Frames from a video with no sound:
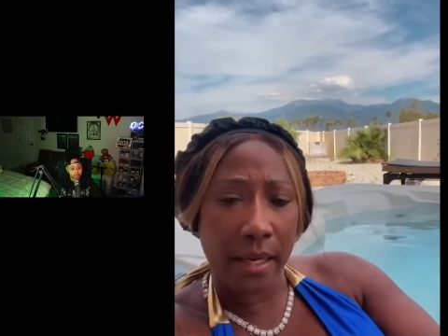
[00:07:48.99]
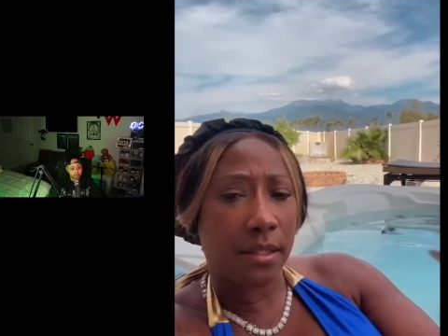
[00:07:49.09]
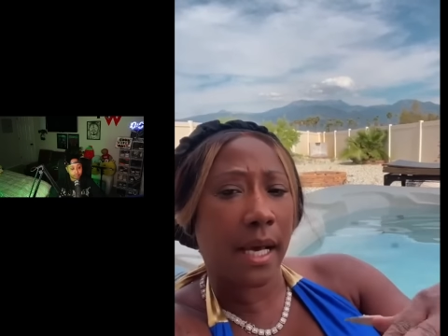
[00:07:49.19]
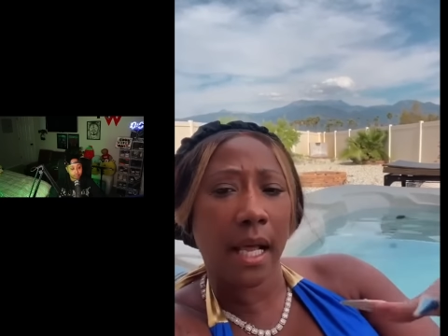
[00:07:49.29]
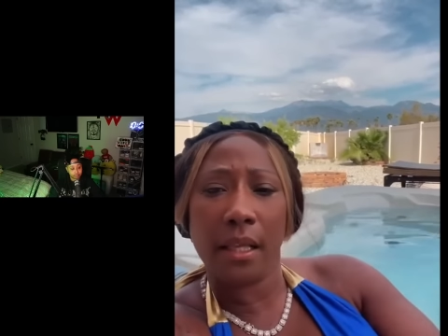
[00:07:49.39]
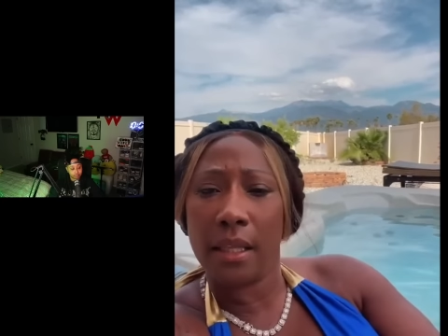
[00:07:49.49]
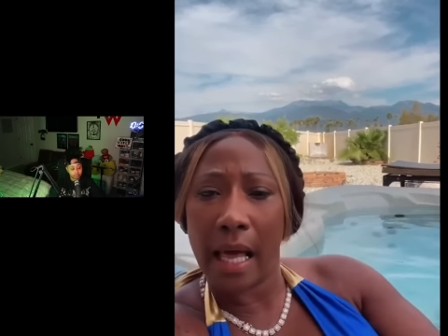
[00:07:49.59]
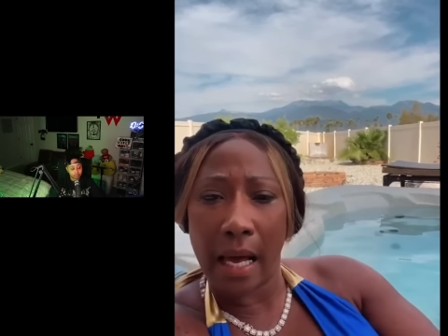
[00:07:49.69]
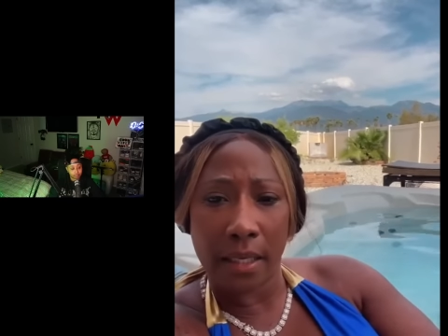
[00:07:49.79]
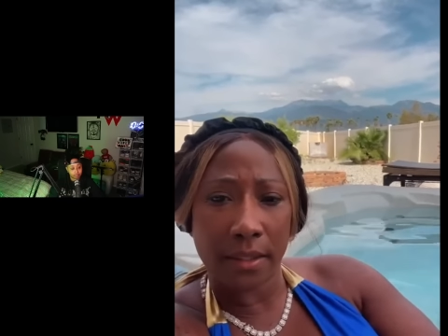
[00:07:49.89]
That's
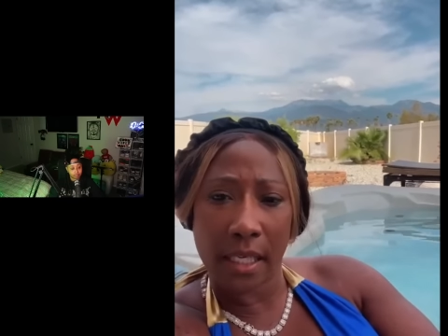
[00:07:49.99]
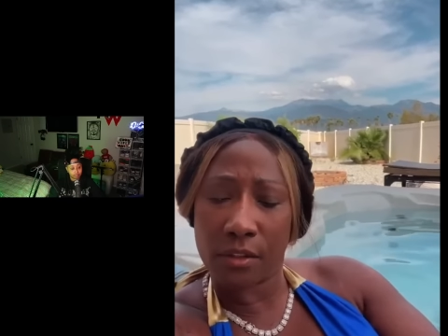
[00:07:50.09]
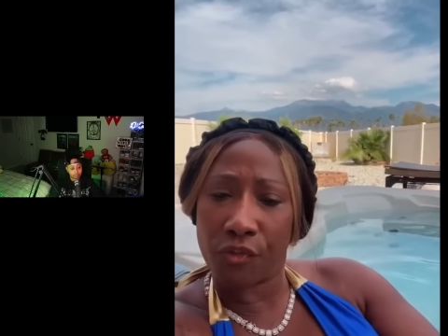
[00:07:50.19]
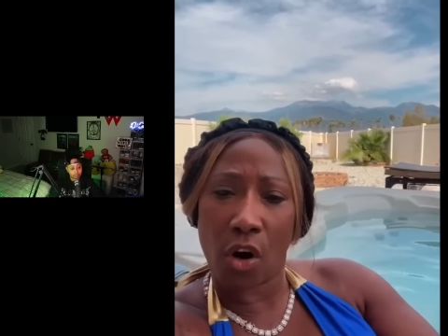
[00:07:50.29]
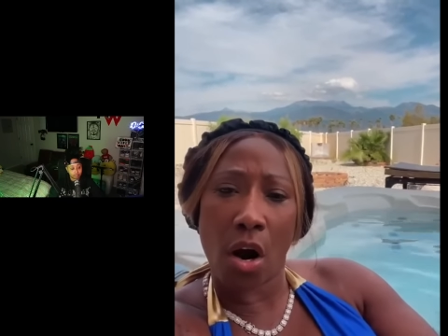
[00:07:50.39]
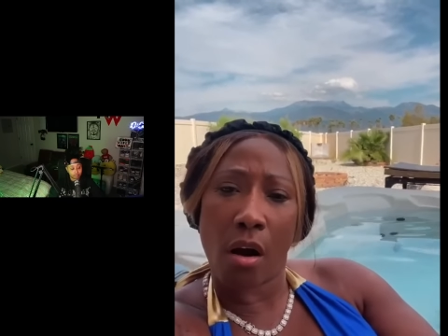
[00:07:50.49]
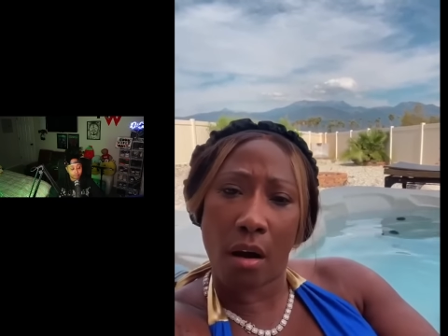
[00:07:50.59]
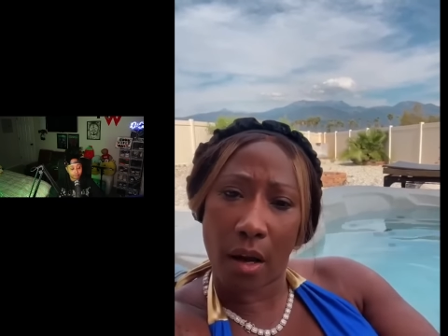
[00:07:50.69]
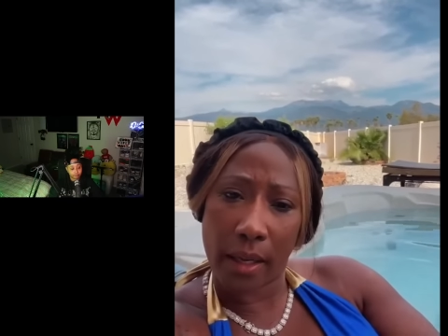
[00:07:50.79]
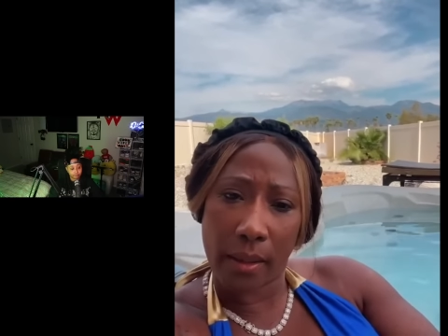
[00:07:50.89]
telling lies. That's
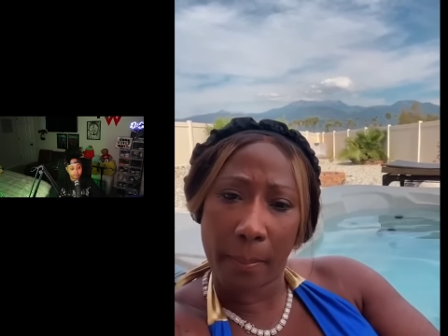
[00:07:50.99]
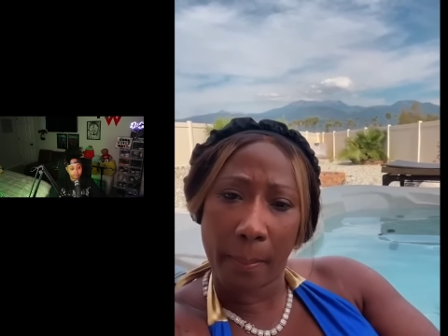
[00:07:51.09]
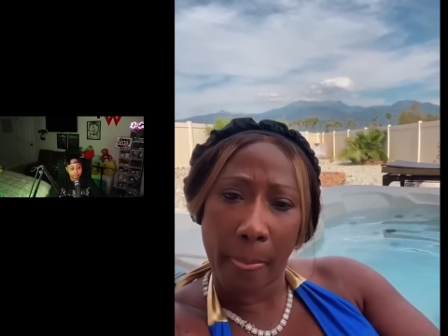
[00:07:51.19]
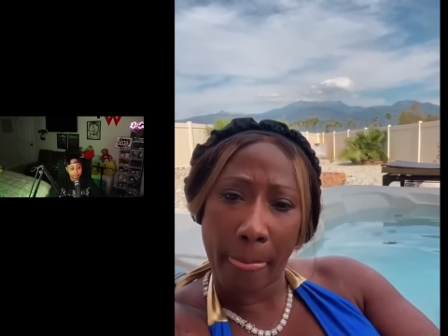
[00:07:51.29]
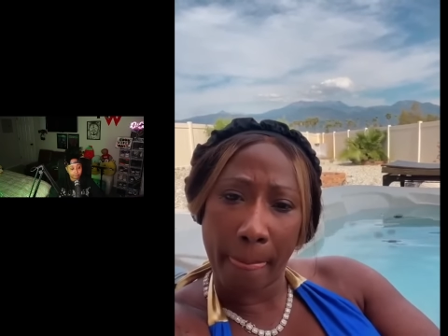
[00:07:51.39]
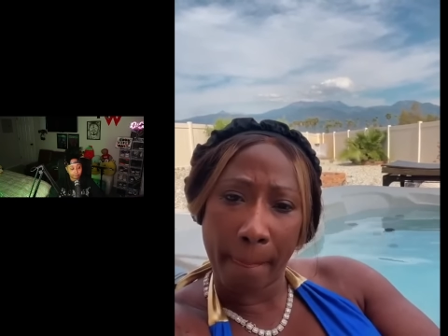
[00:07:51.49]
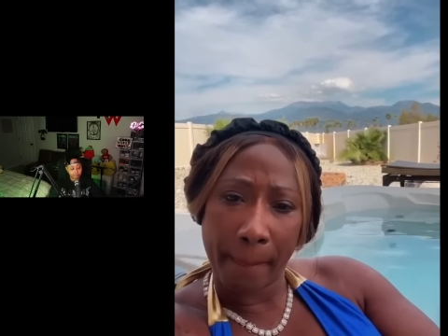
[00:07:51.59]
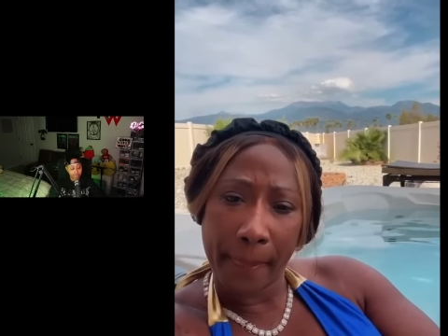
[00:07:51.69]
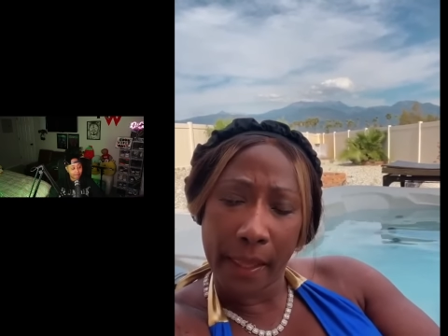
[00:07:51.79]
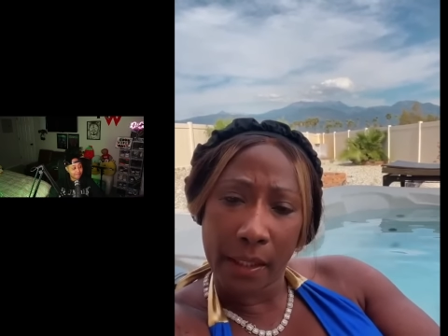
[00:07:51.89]
fraud.